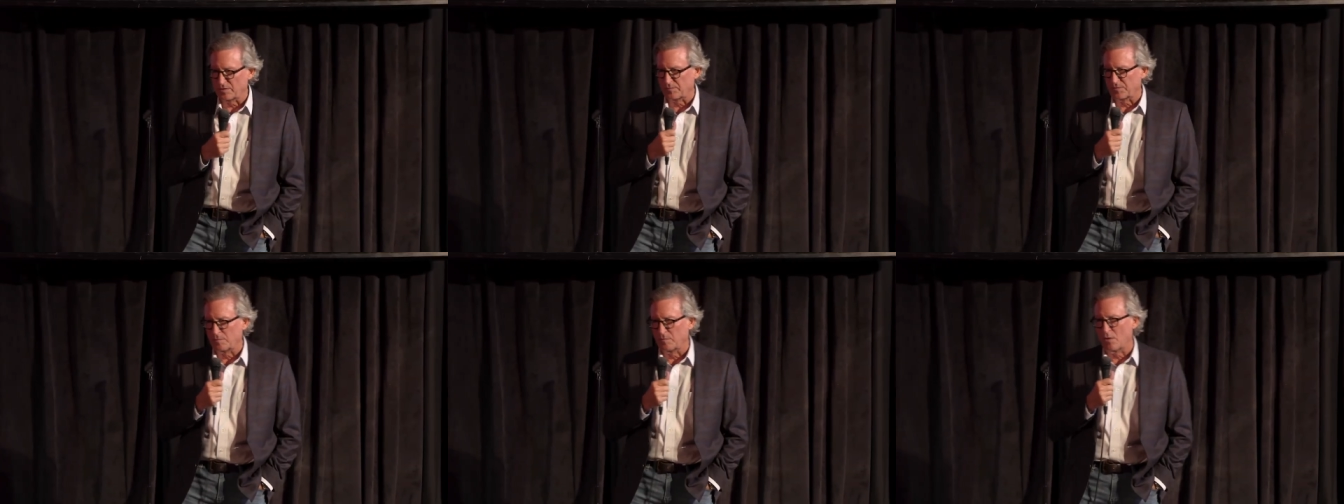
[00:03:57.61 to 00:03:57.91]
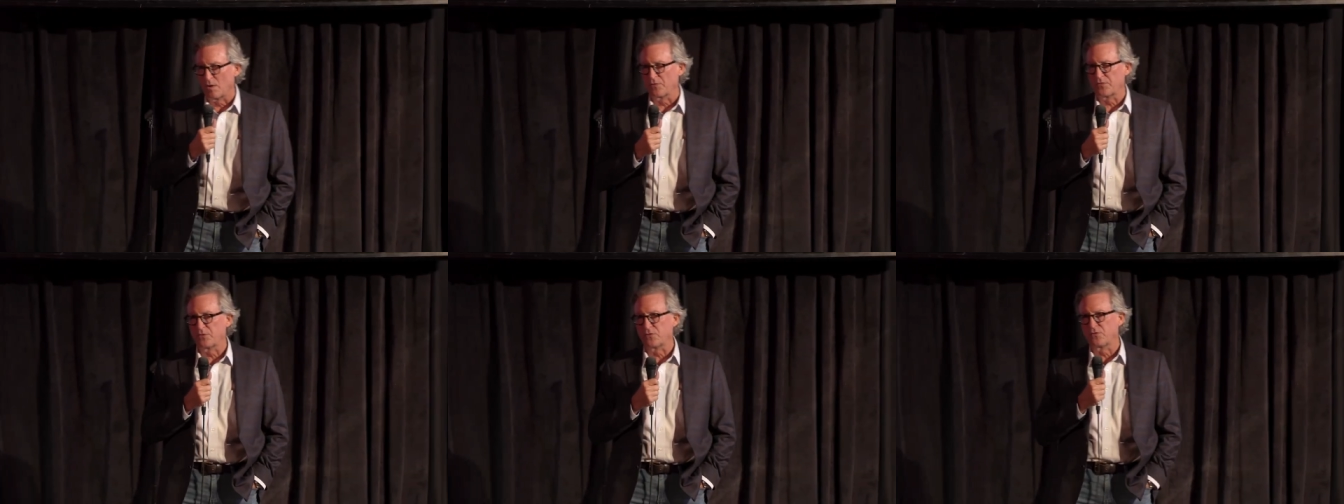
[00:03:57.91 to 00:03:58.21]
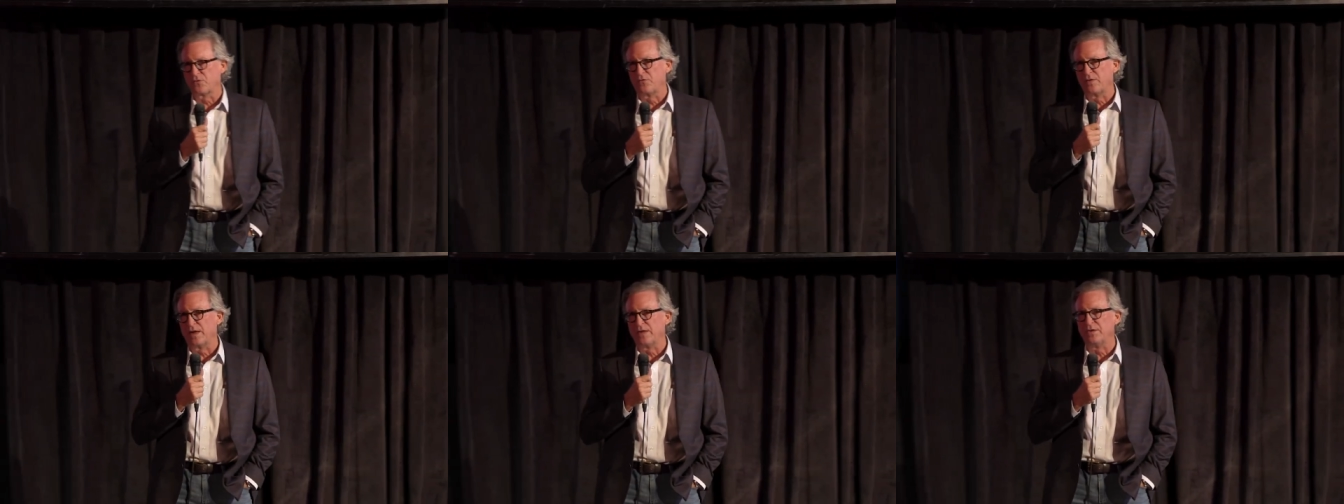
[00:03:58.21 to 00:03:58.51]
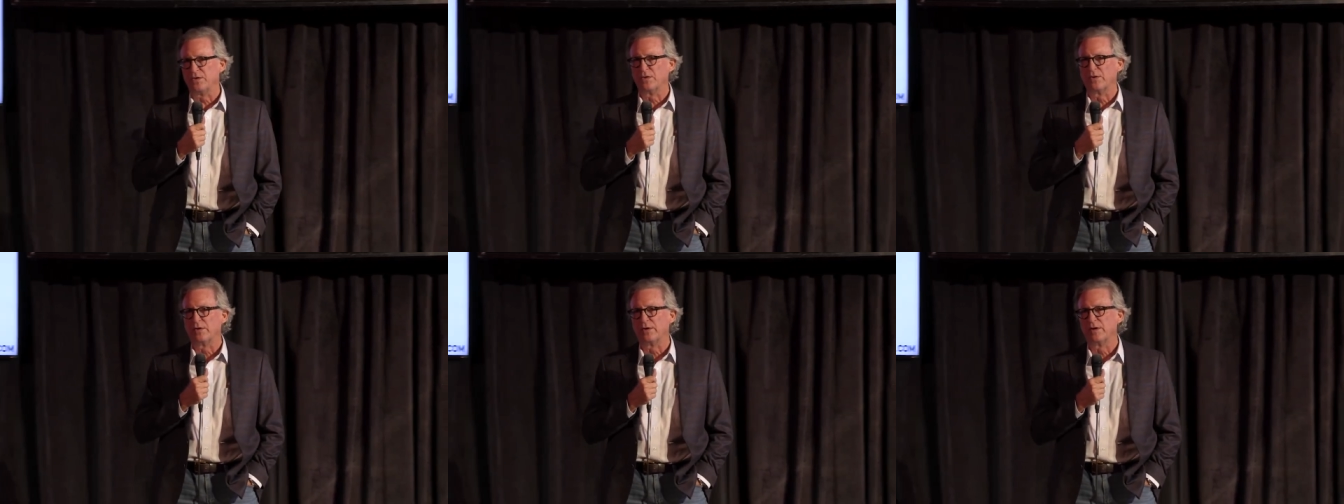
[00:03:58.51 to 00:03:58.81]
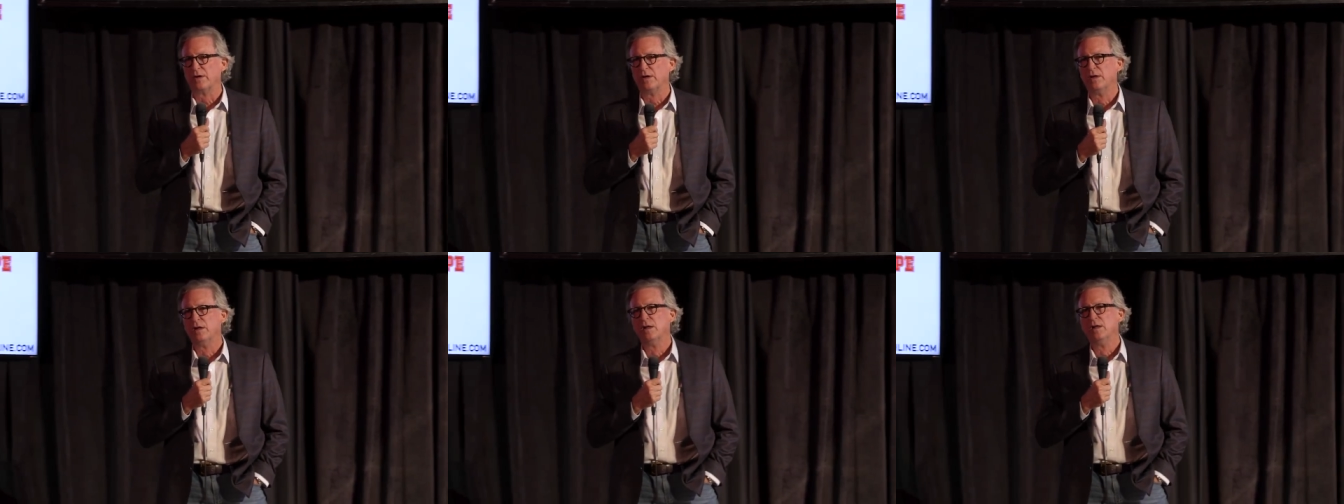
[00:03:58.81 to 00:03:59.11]
up to Martha's
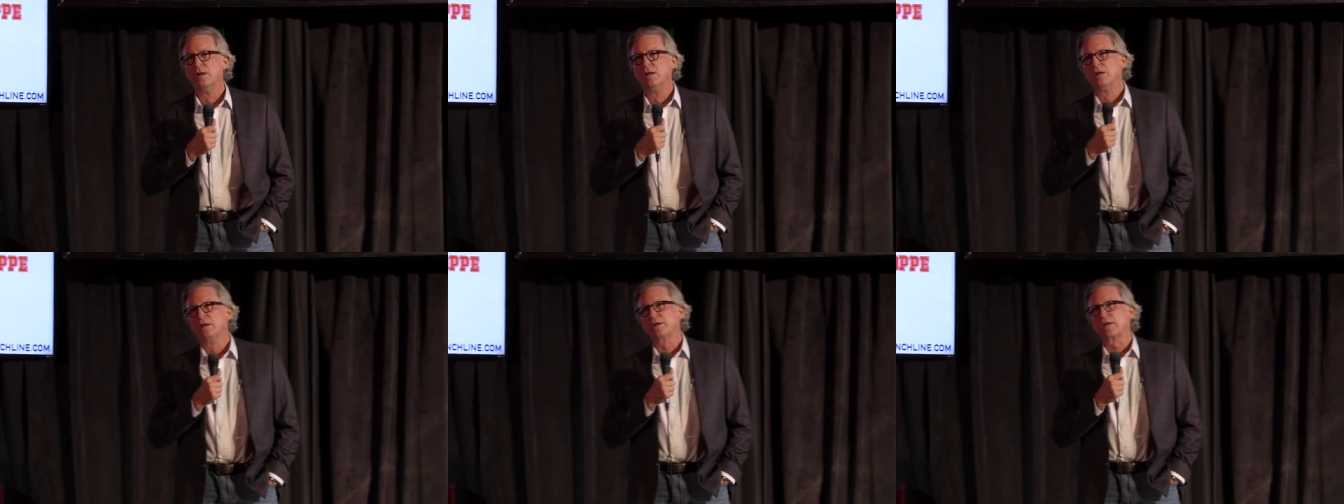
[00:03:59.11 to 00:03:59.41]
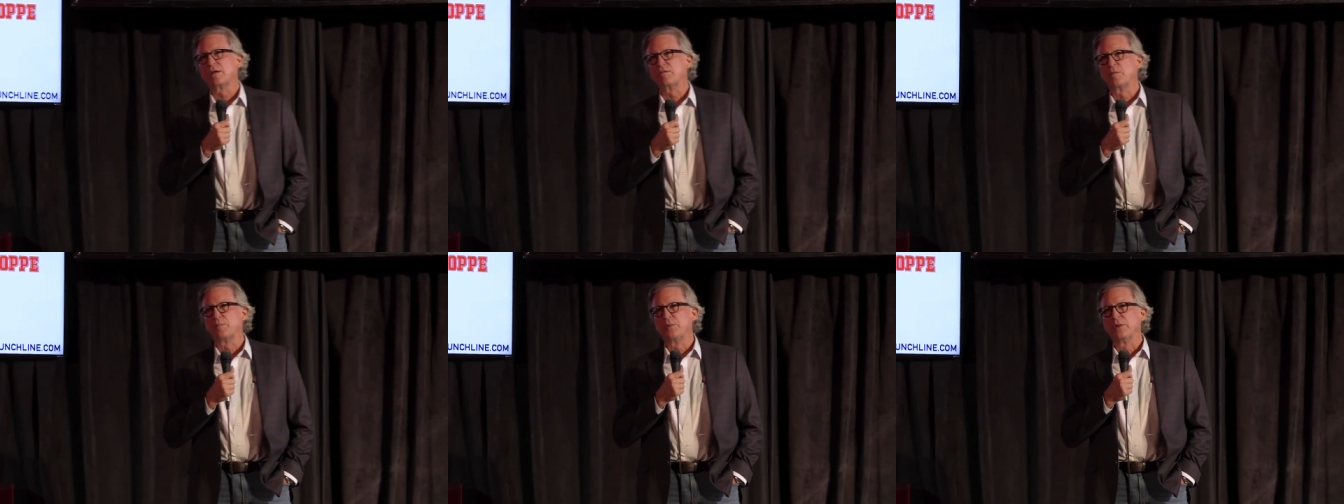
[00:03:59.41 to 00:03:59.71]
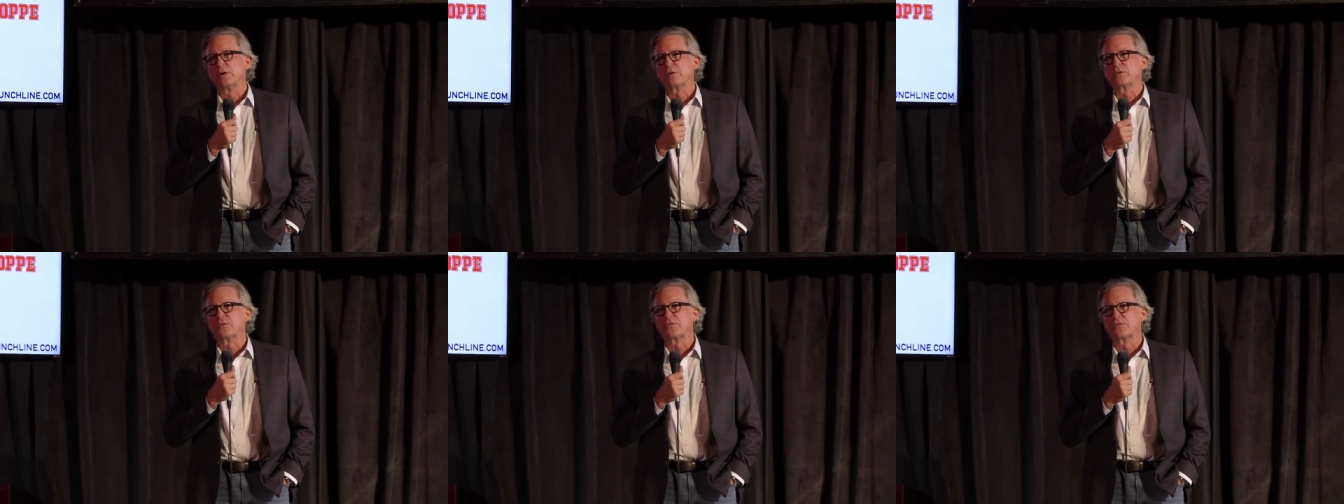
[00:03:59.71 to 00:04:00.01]
Vineyard, kind of a political